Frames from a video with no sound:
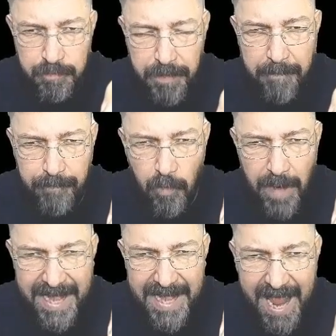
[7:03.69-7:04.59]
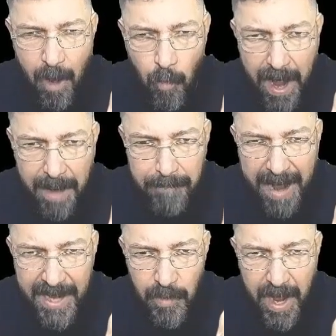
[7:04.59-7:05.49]
people right now, one
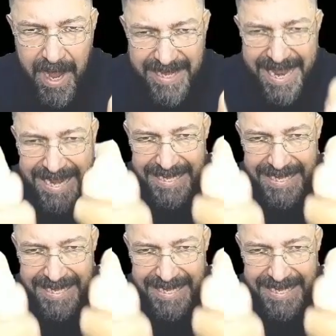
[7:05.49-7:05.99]
by one.